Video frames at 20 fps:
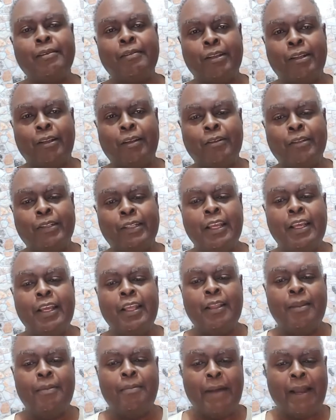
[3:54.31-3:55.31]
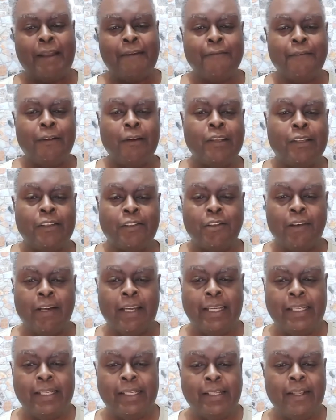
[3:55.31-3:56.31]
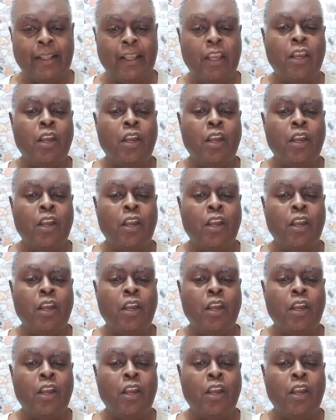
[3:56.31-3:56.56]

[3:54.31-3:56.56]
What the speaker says: results. My first choice.